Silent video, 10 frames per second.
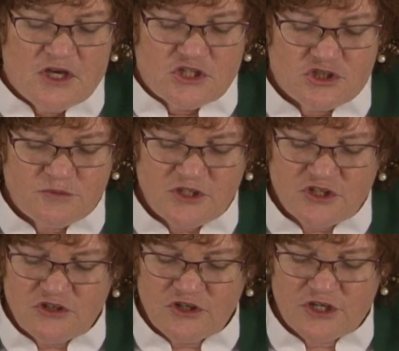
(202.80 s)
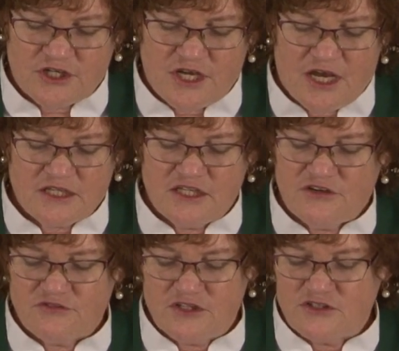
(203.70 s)
To be good at
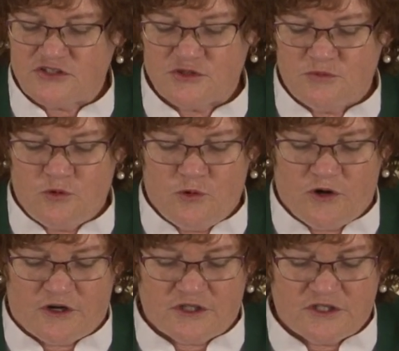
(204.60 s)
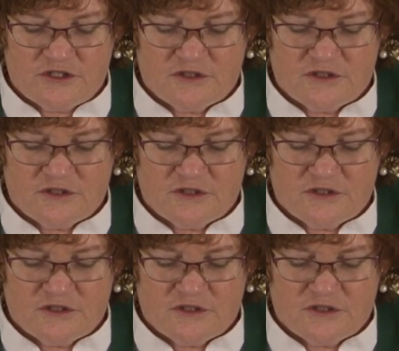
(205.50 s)
giving support,